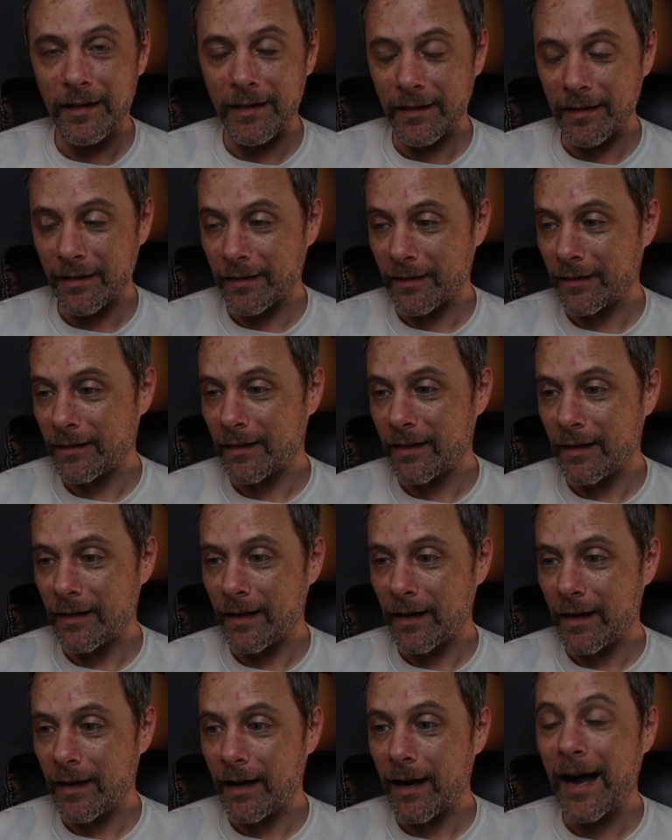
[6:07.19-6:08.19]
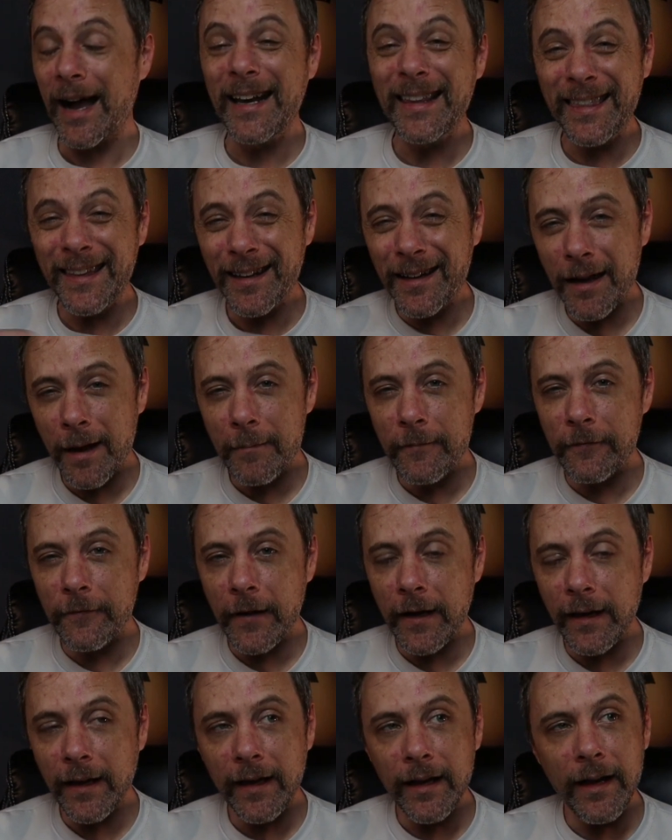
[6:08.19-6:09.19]
I think I'm
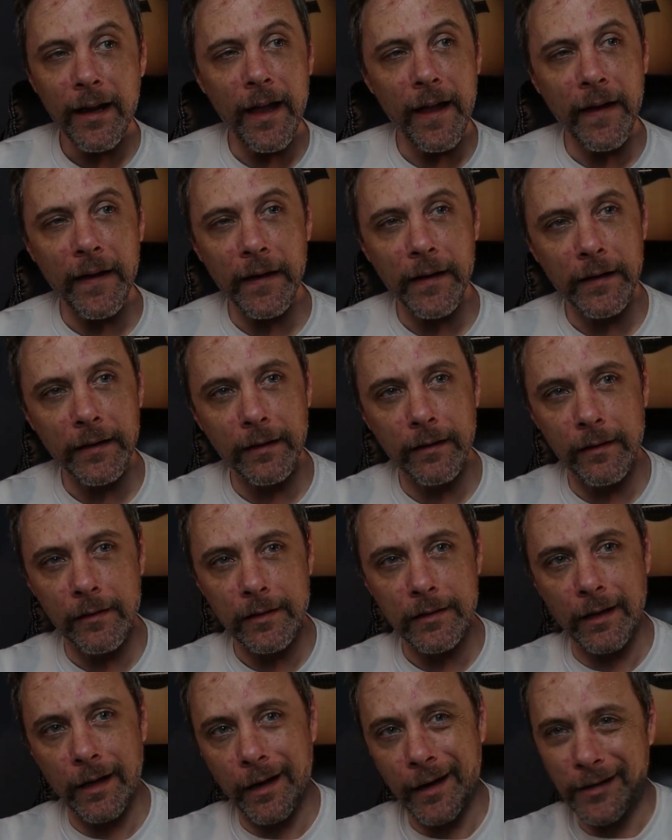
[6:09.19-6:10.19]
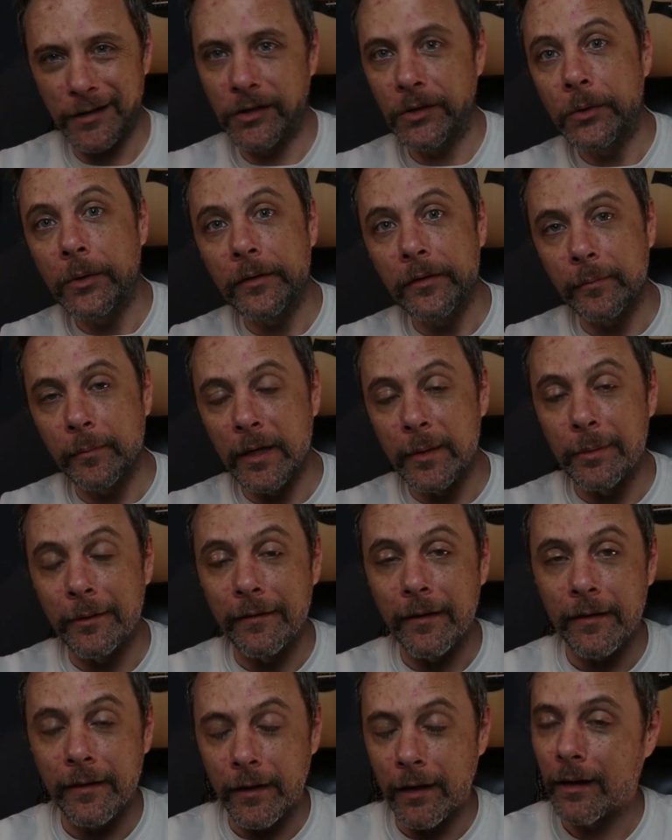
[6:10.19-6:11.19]
funny, and there's like 2 other people
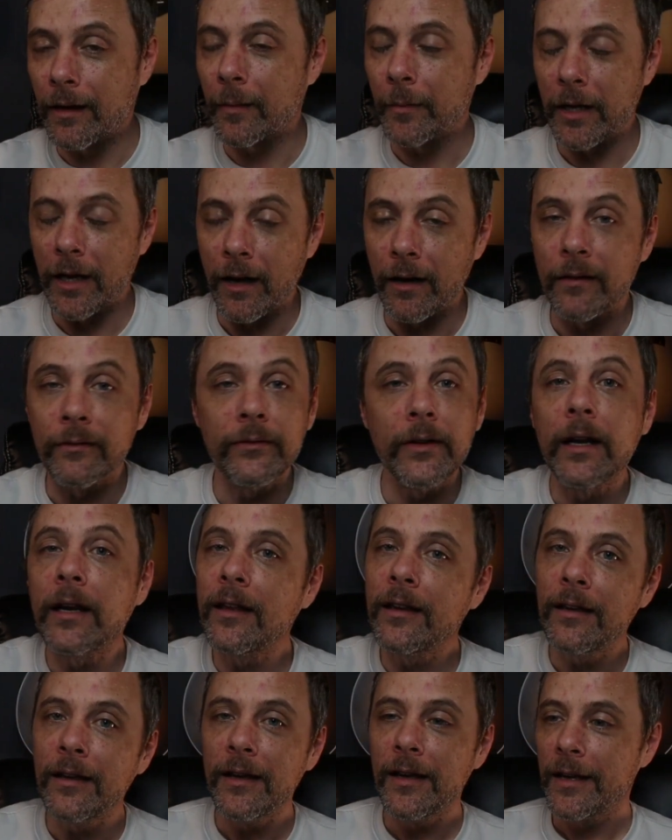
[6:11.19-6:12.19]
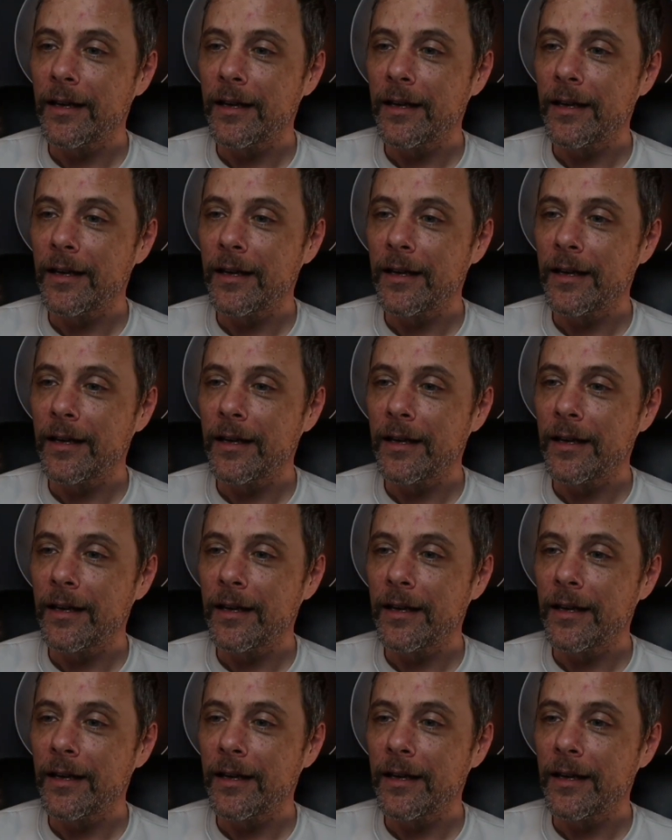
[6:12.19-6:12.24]
that think I'm kind of funny.